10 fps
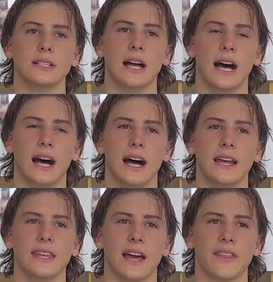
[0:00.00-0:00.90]

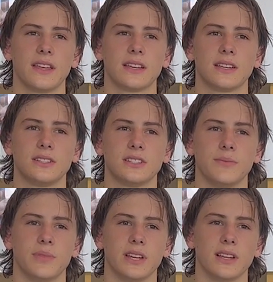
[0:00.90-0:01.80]
I think just a
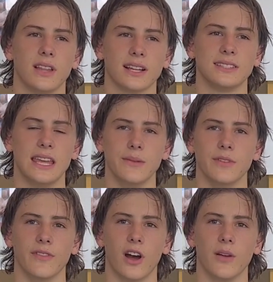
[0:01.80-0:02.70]
big like team
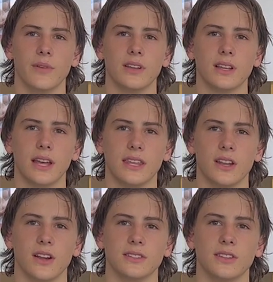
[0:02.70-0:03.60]
environment, you
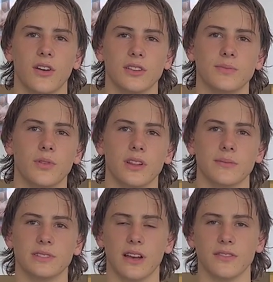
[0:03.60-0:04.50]
know, no one's putting
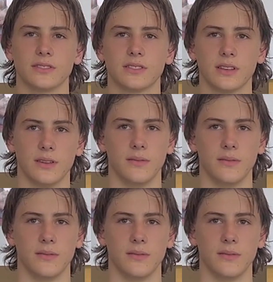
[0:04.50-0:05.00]
themselves